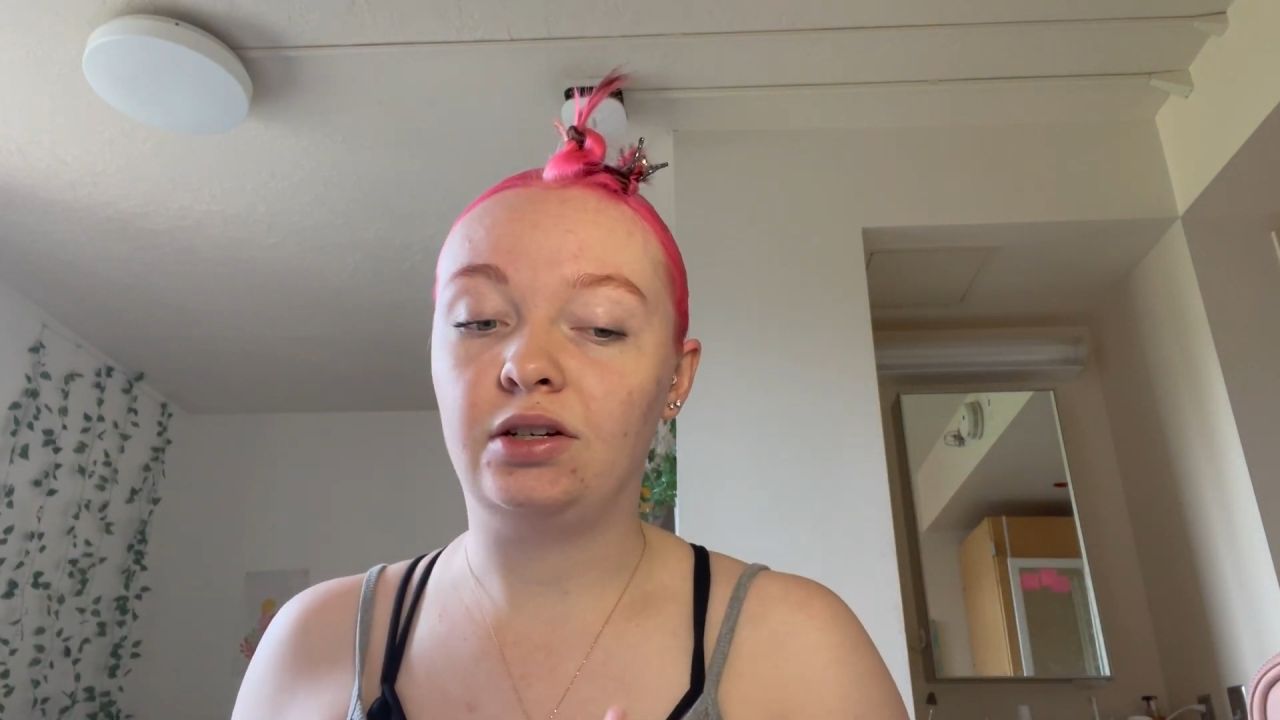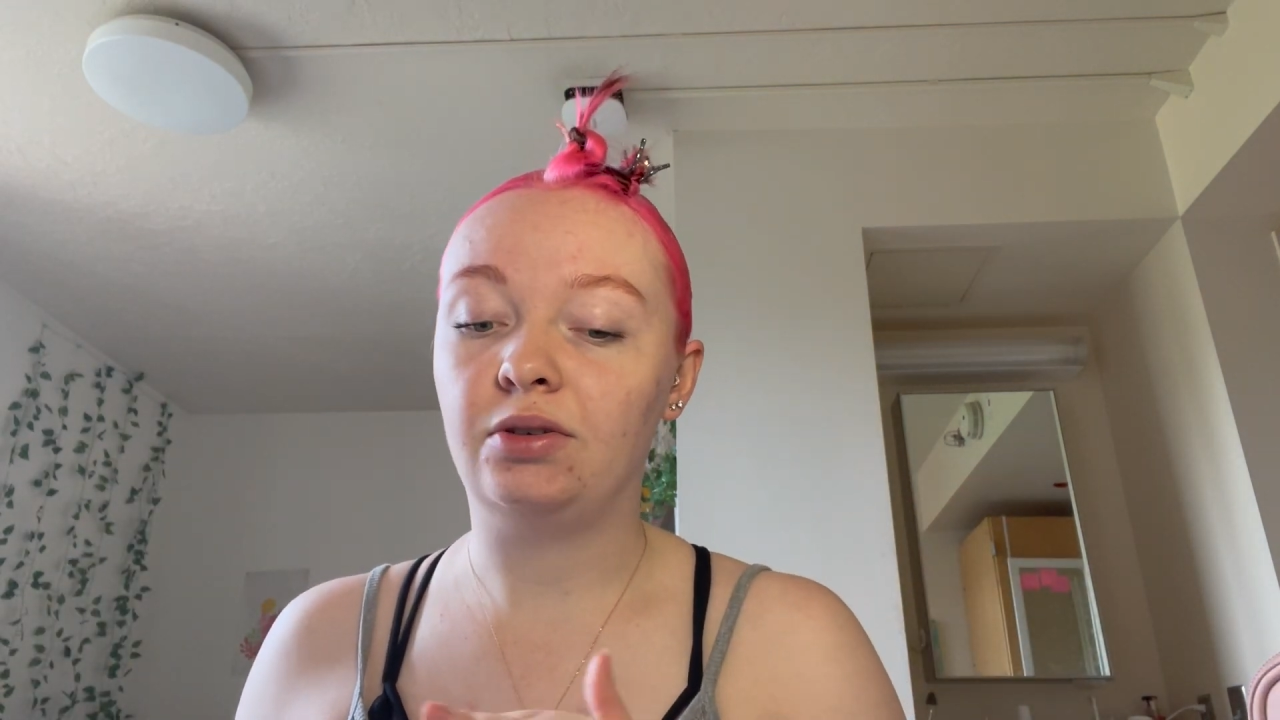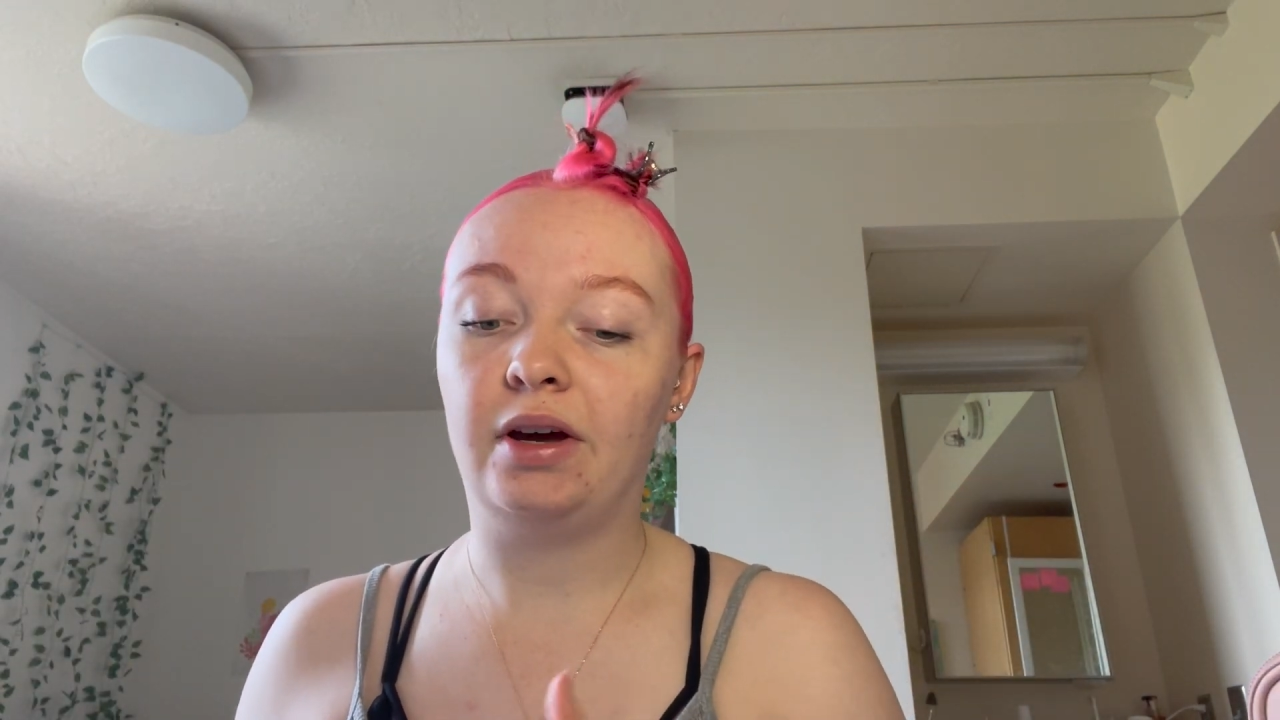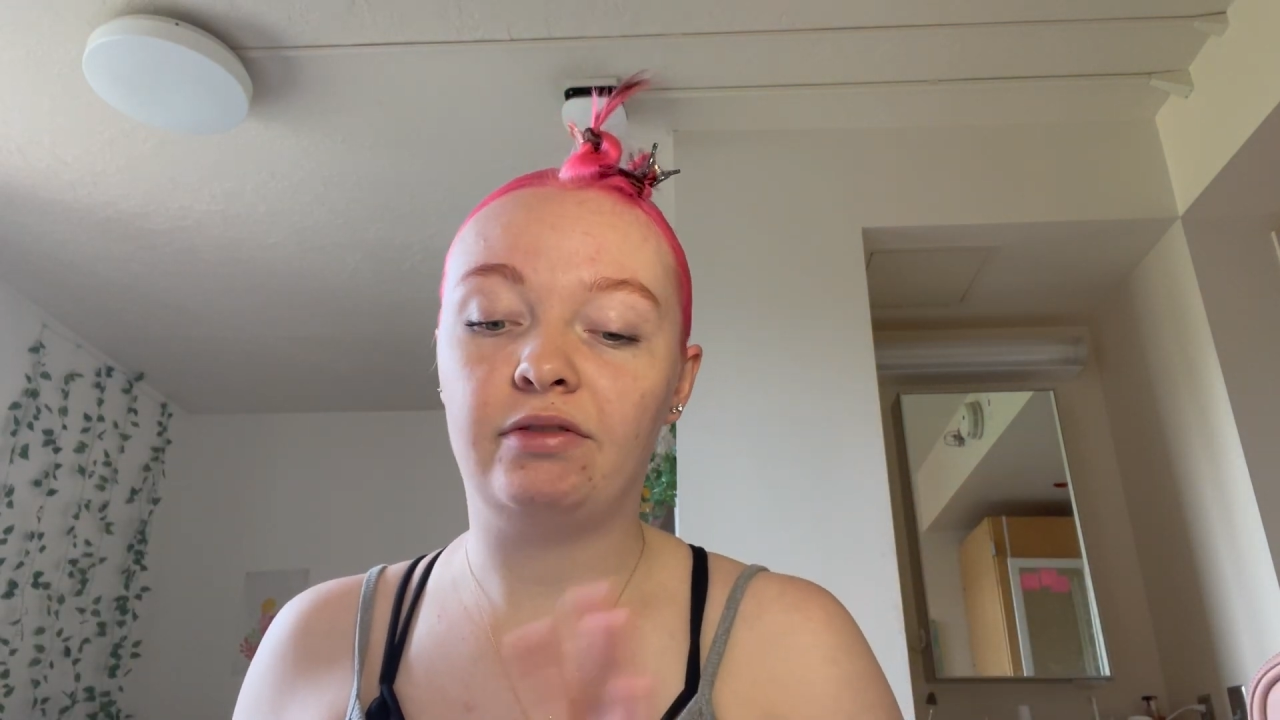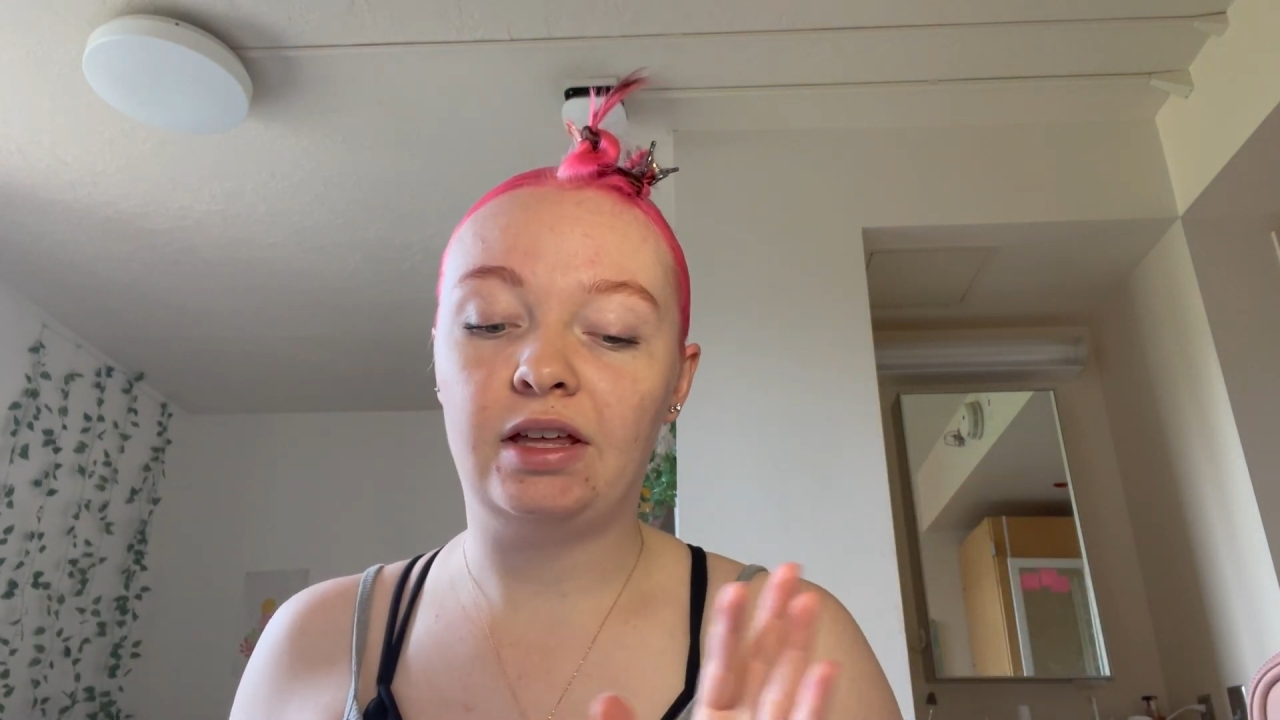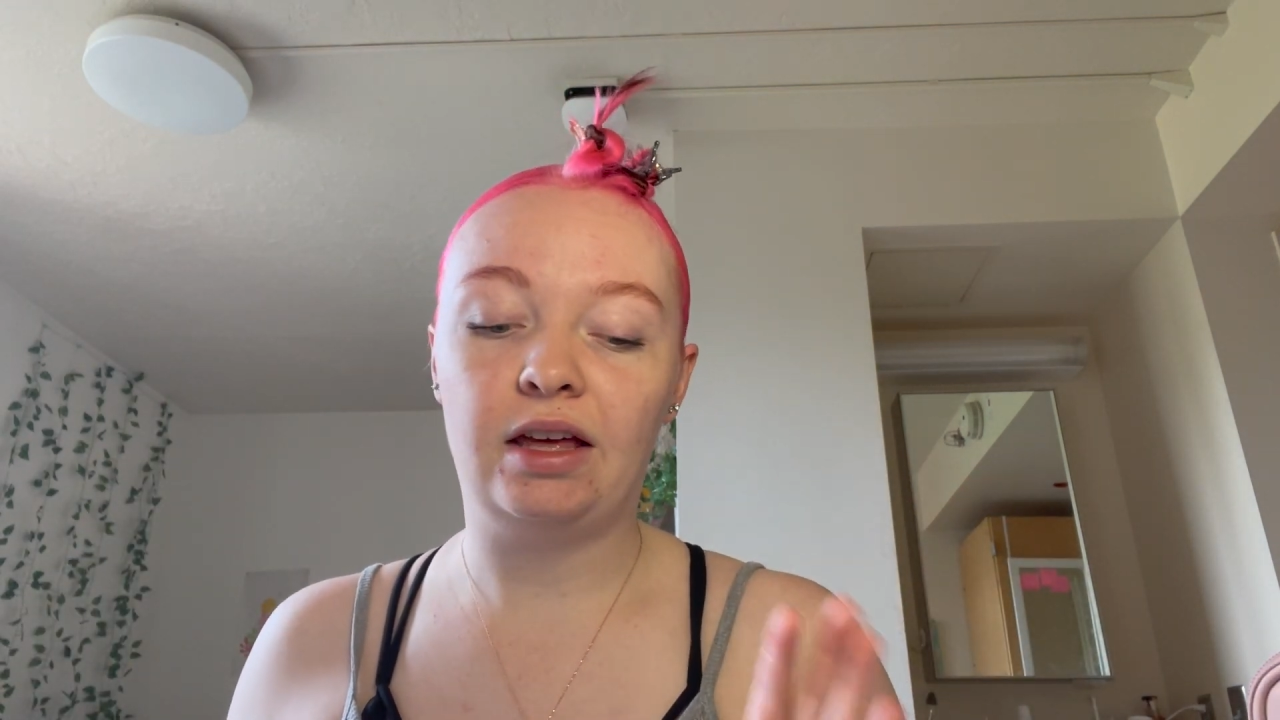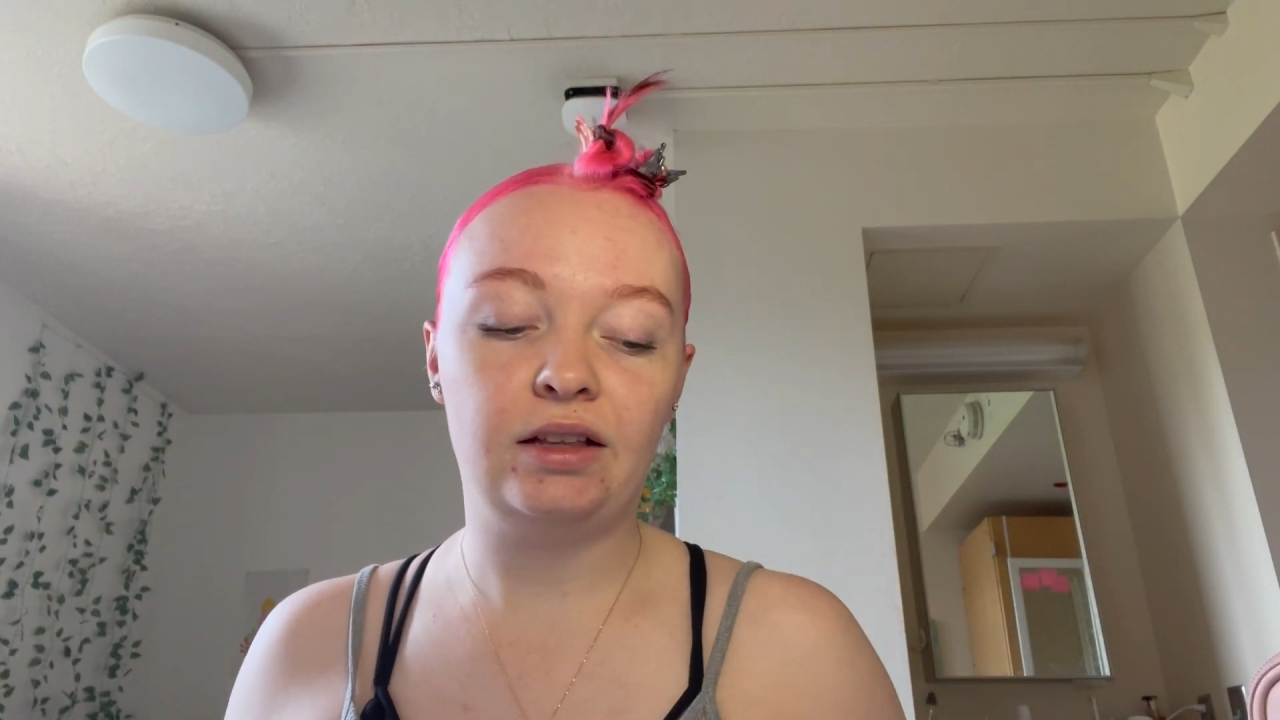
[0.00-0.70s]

Do everything